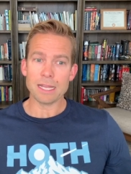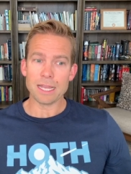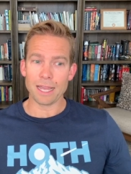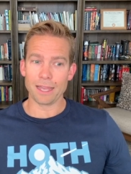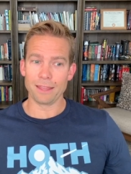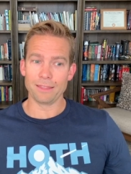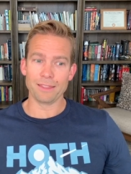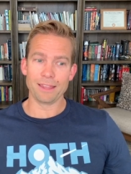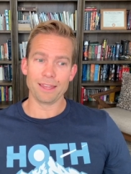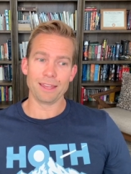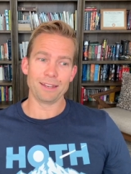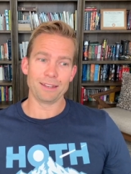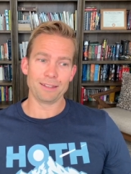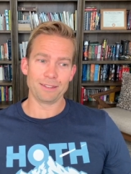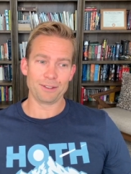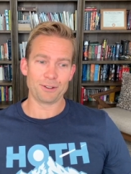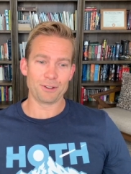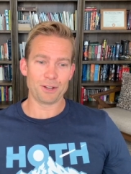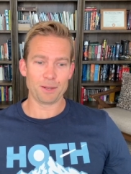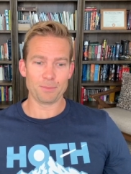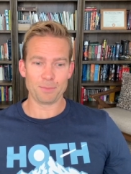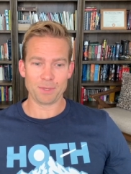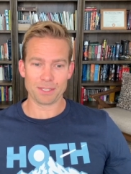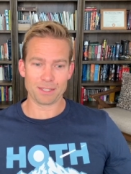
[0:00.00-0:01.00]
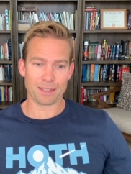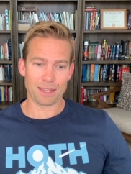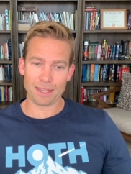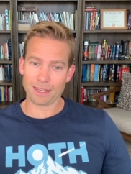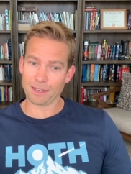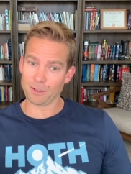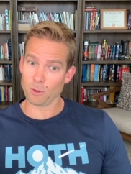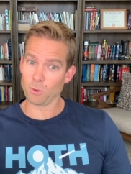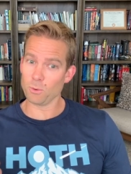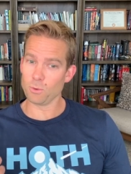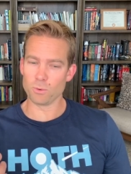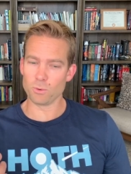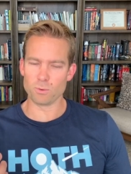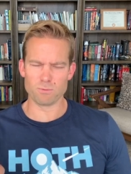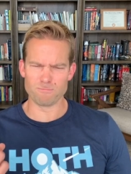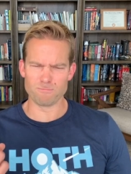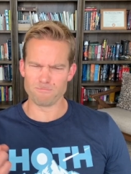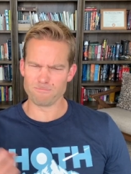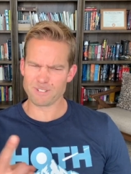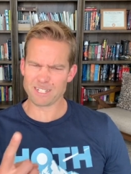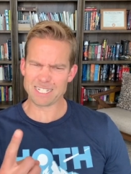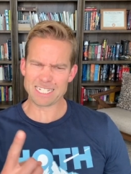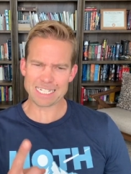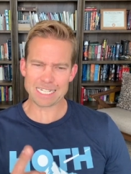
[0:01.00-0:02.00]
And then your enemy's like, oh,
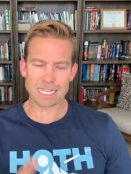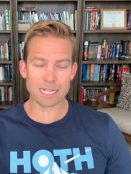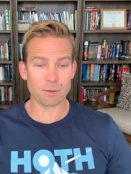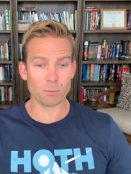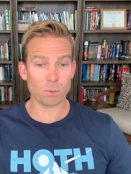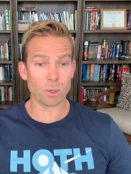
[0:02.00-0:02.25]
dang it,